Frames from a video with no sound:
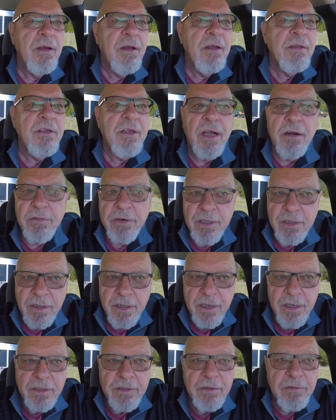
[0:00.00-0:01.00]
the
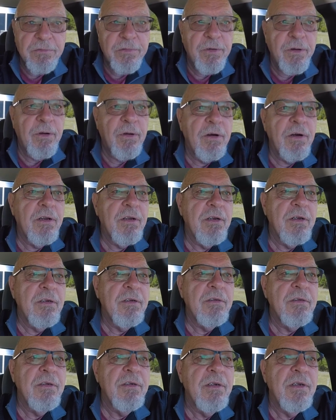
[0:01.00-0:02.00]
Everglades in Florida,
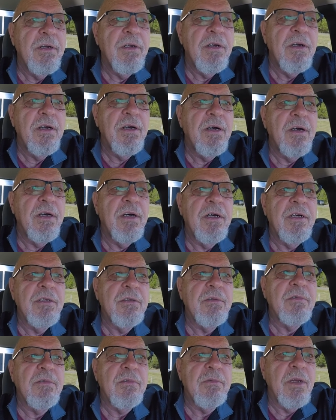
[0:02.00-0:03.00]

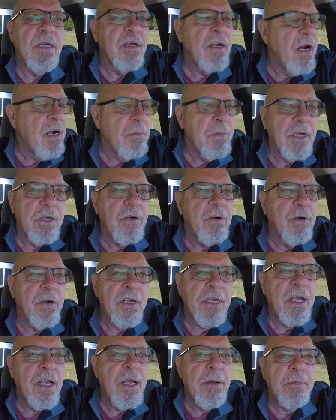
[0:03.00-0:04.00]
uh, an Army
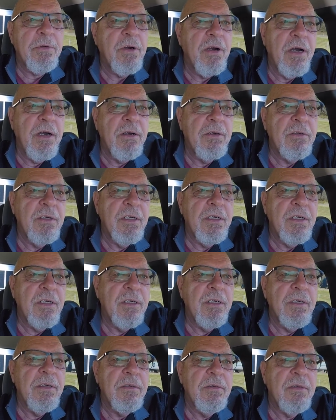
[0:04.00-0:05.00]
Corps campground uh,
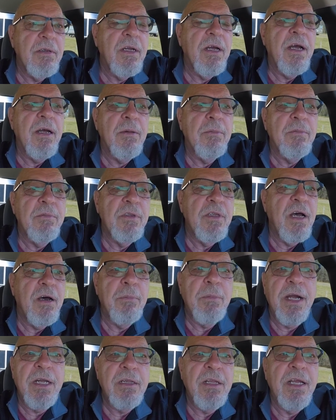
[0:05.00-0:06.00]
uh,
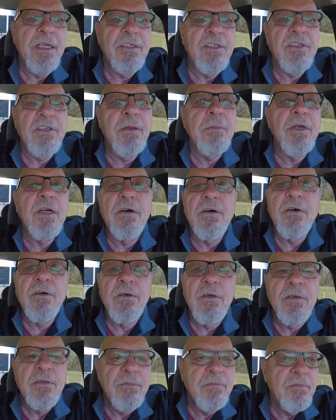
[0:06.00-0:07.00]
down by Lake Seminole,
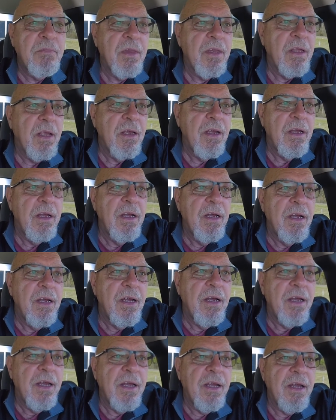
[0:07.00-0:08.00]

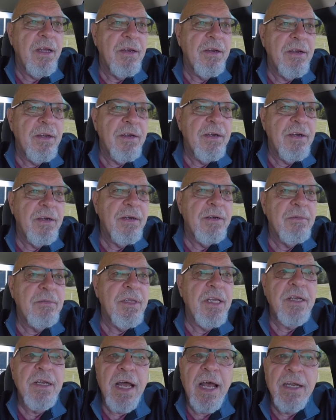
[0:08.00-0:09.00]
and
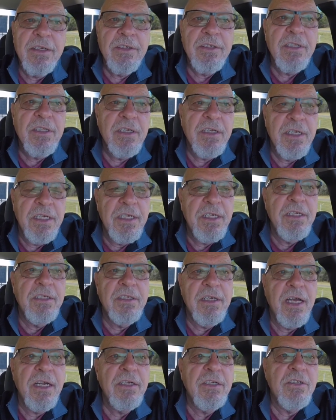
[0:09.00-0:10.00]
then on to the
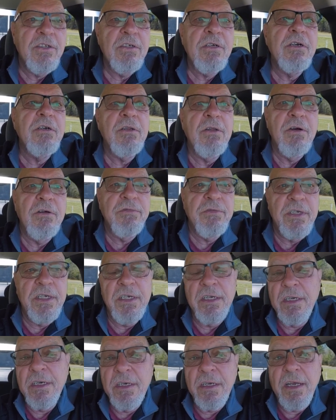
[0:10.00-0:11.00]
Keys, on the Sugarloaf
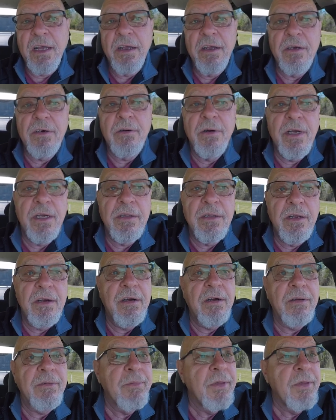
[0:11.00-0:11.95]
Key and the KOA there